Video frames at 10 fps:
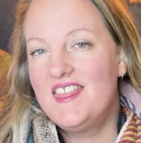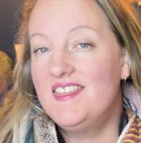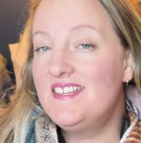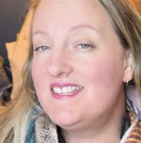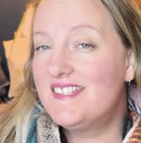
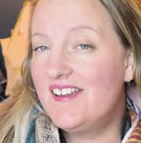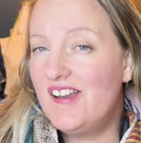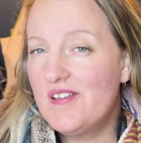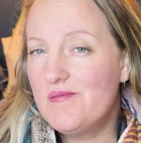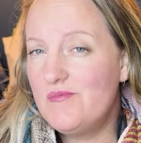This
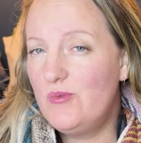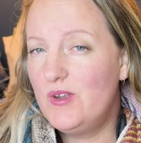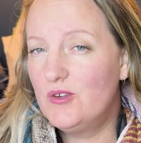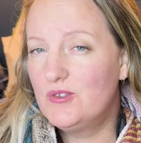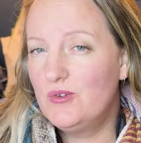time we
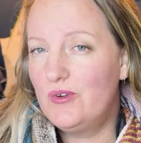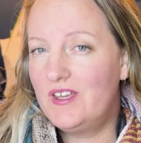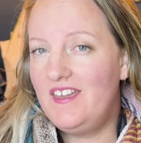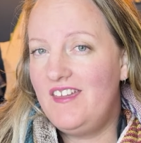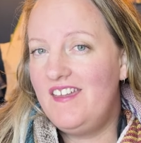are
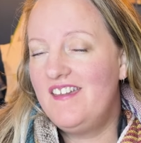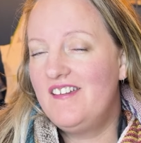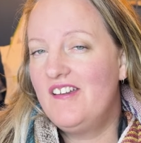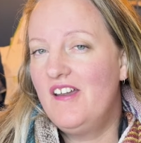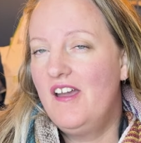
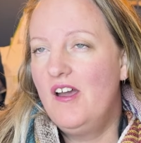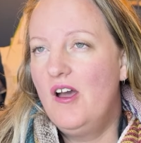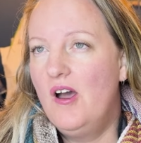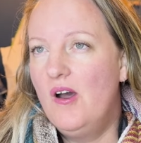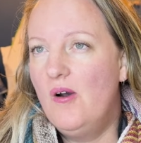talking
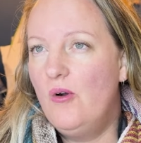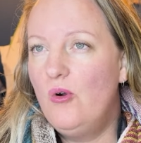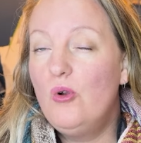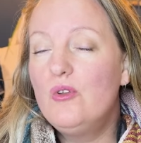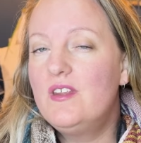
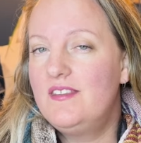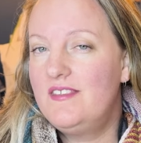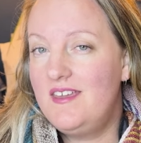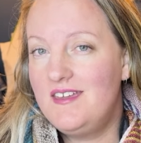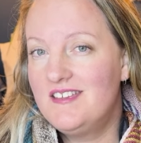all the
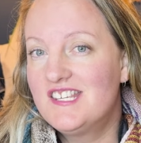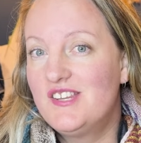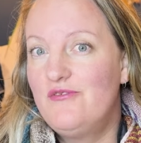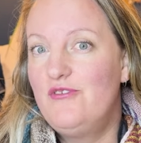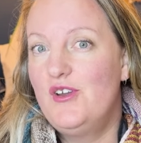things
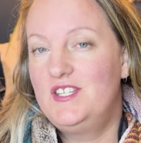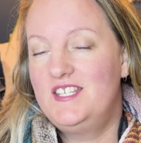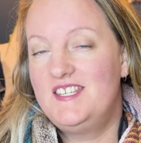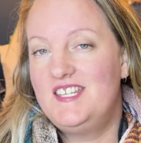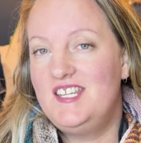
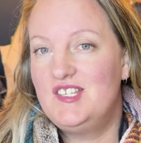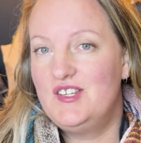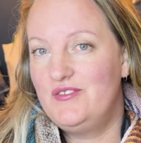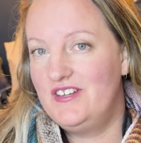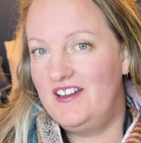Vertices
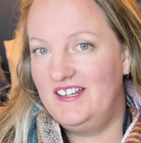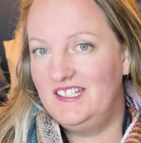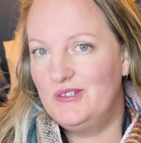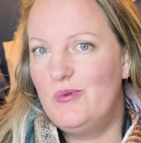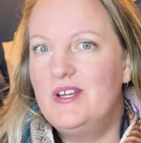
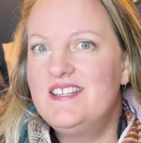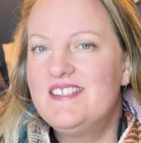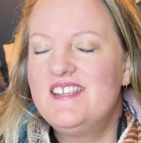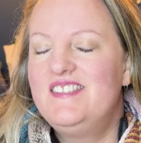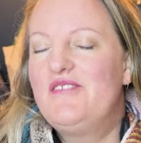Unite. What is
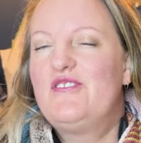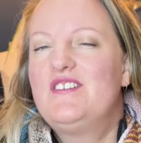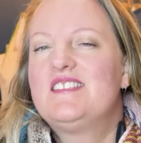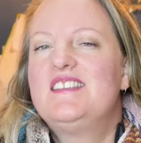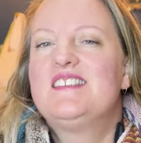the
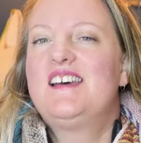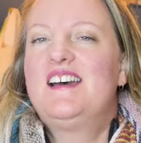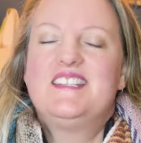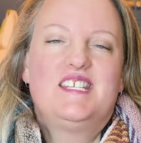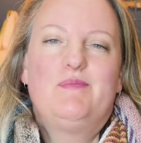difference in
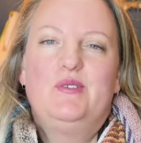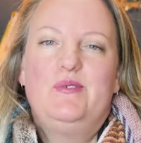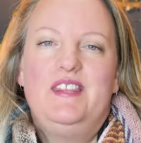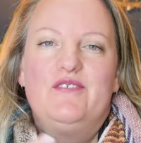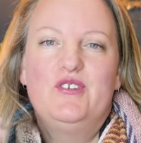sizes
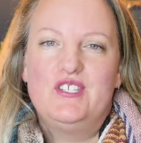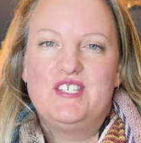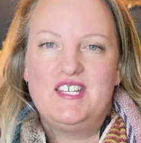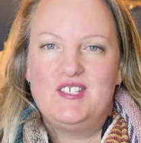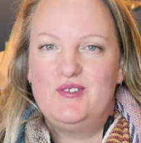between the
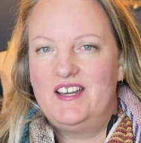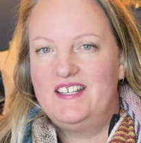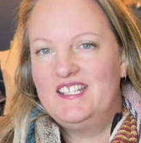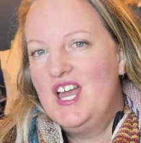Vertices Unite